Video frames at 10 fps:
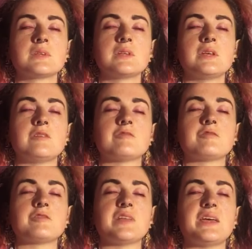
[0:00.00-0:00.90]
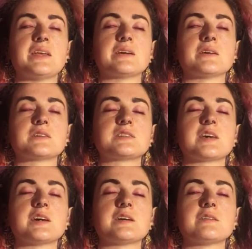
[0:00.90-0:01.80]
inflating
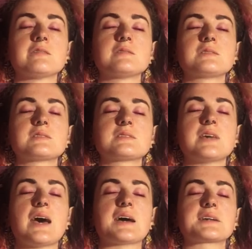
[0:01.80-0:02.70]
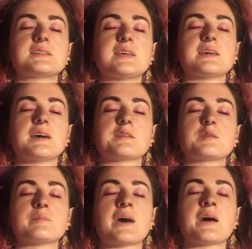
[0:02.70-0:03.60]
ourselves. Exhale out the
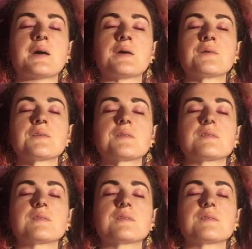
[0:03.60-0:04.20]
mouth.